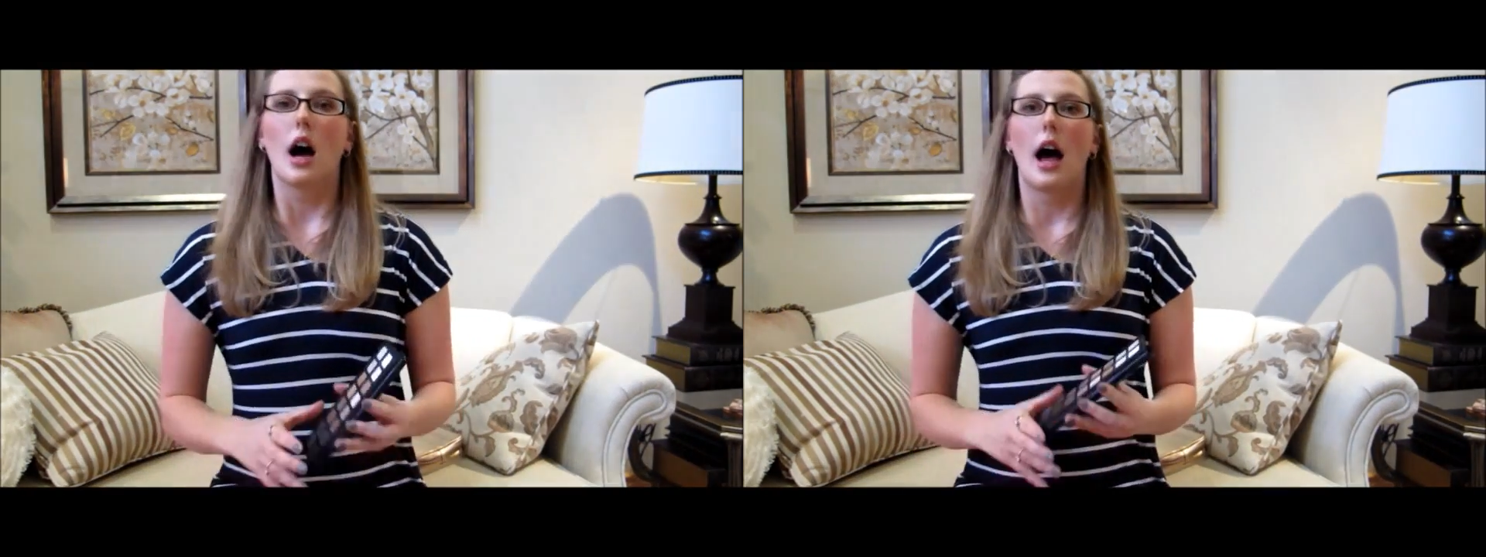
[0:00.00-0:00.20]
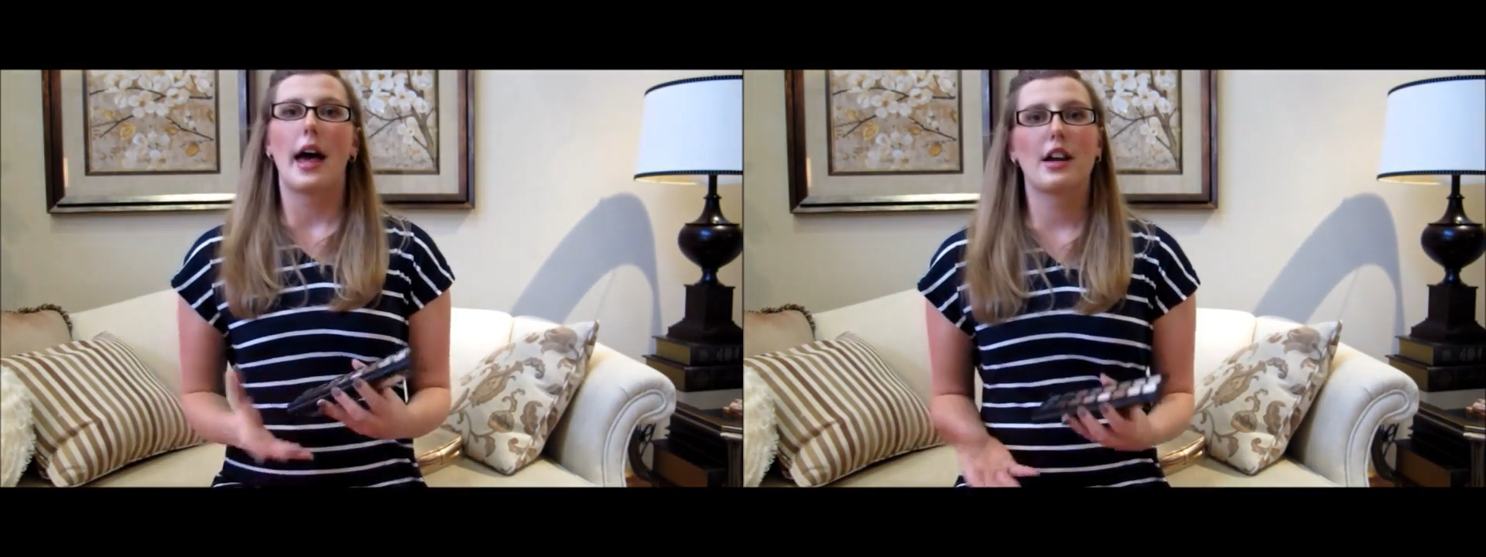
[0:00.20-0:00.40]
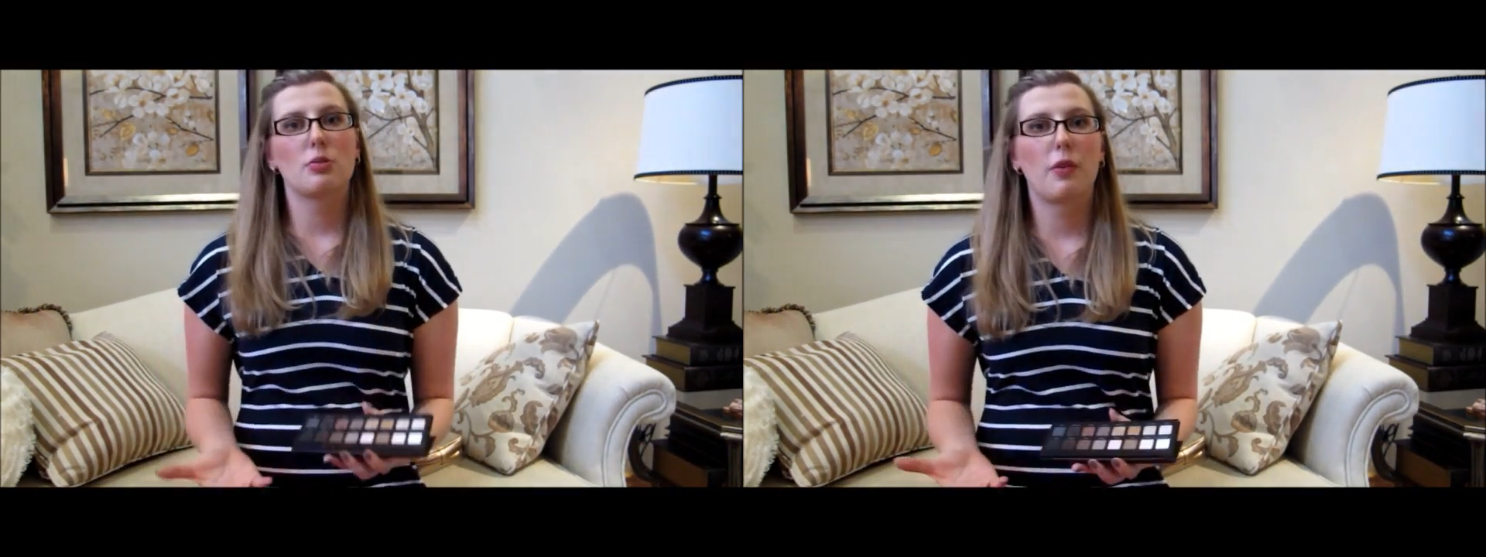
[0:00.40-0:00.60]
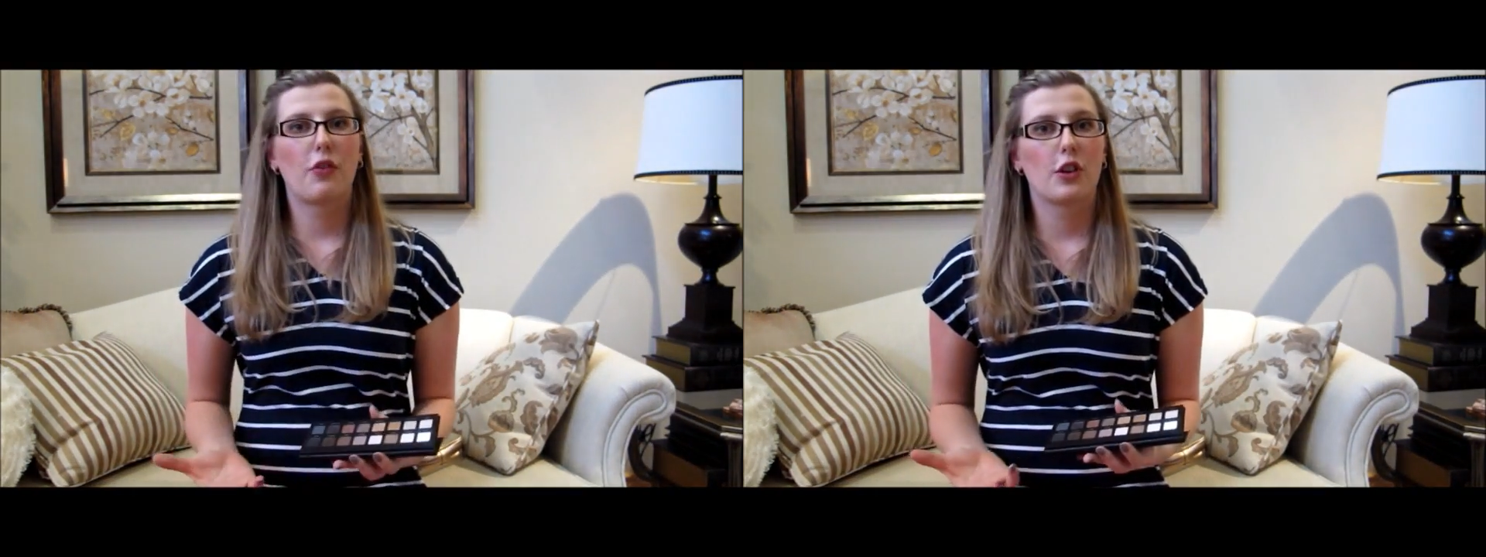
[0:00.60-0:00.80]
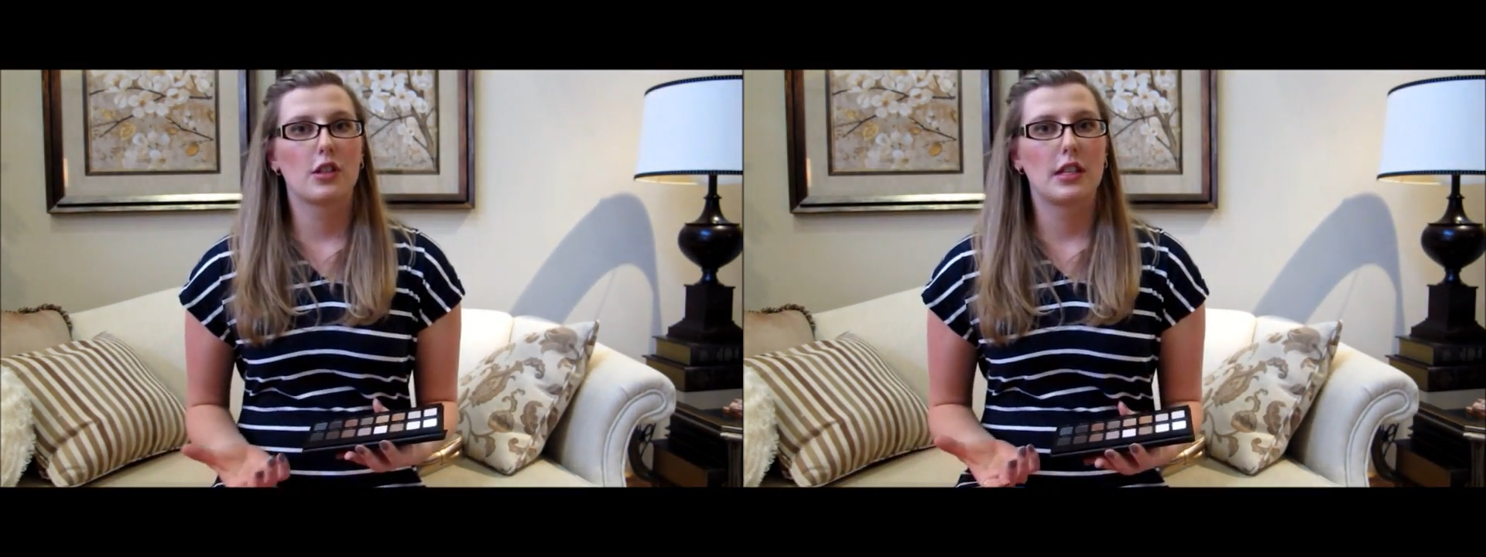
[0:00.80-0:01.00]
I actually
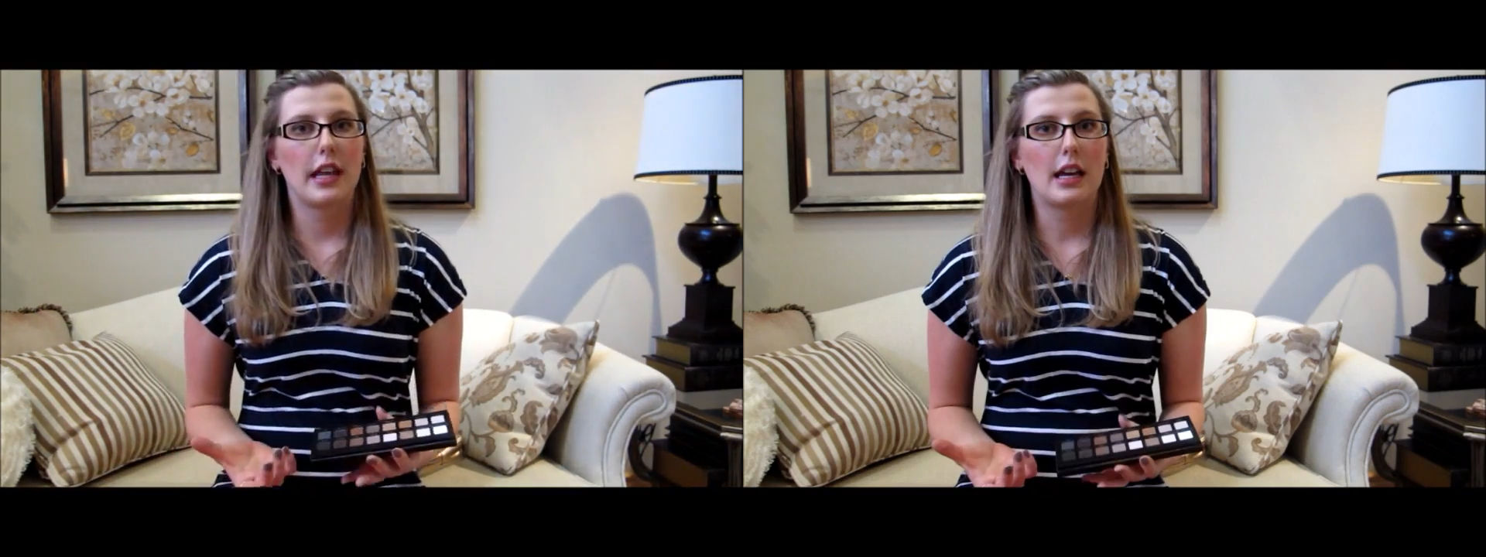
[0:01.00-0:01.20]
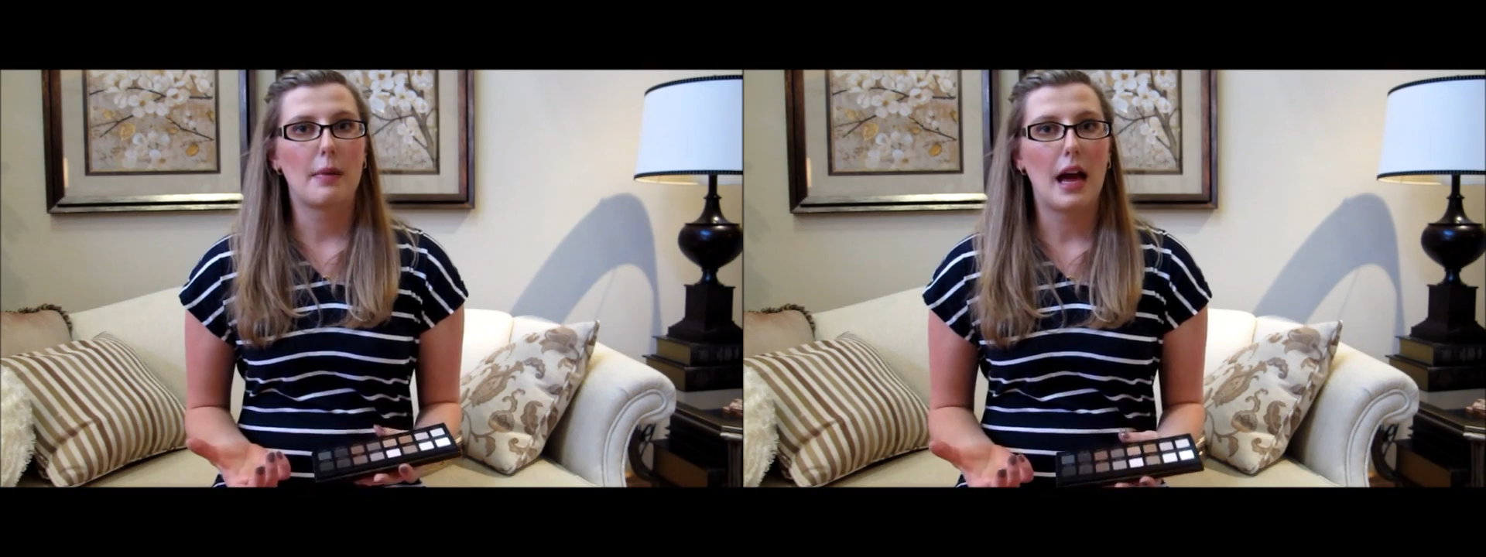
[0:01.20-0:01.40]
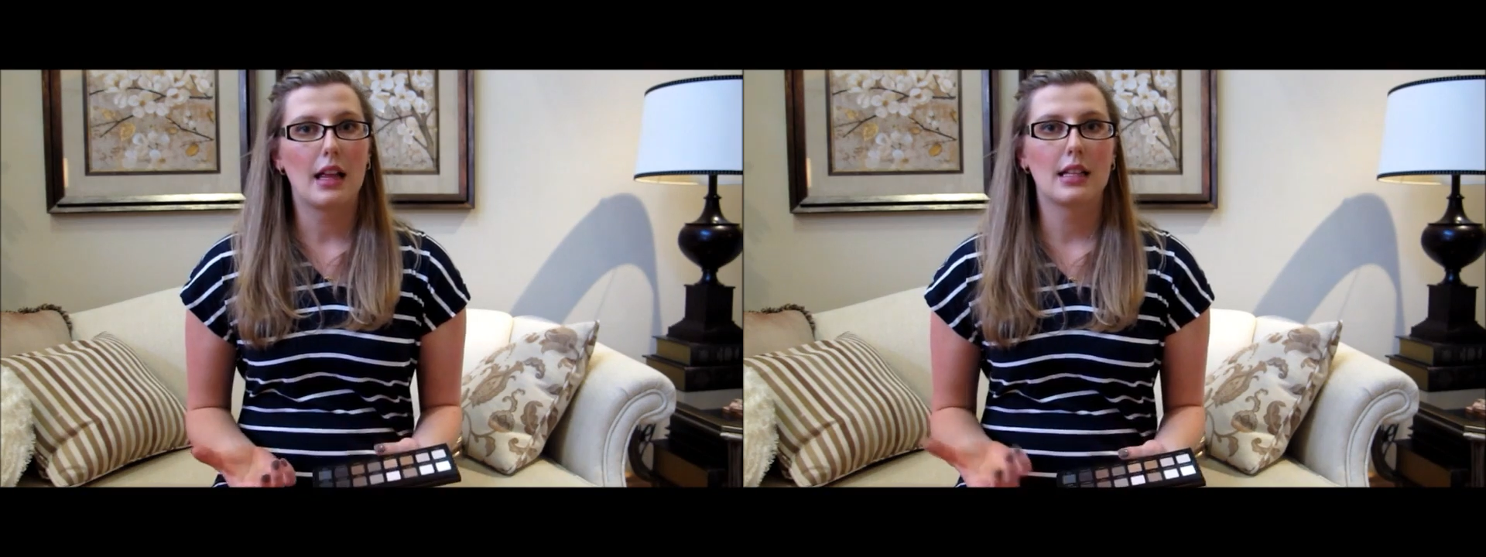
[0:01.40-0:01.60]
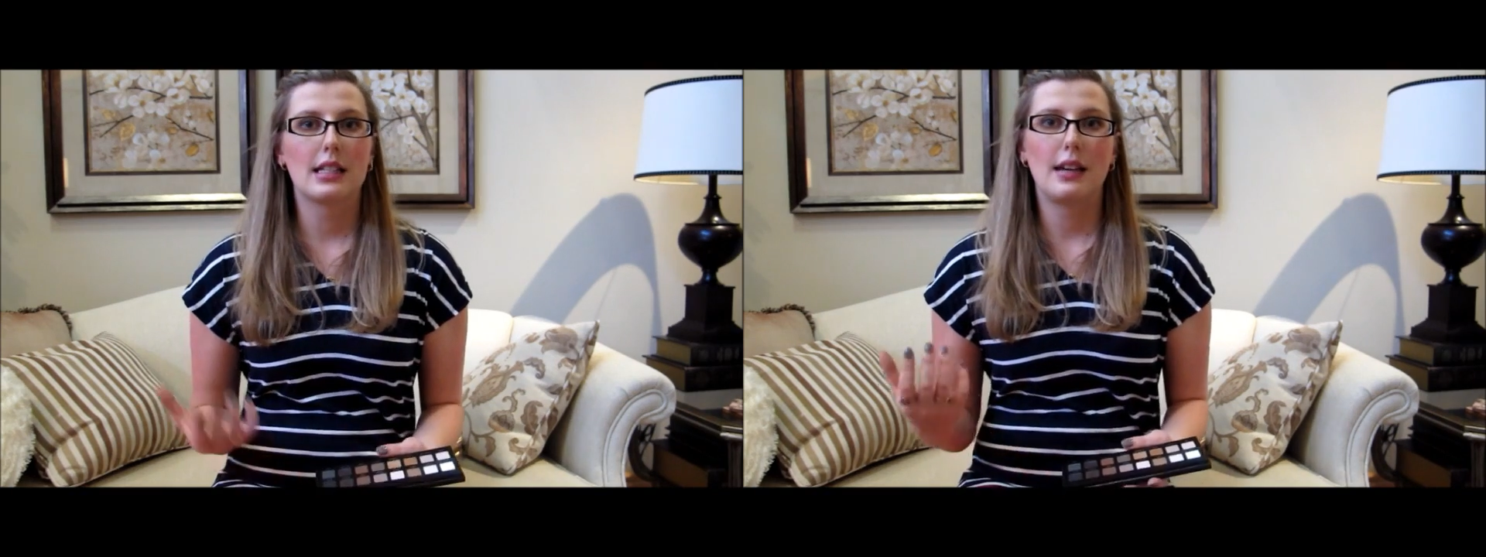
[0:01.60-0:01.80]
prefer it to the naked palettes,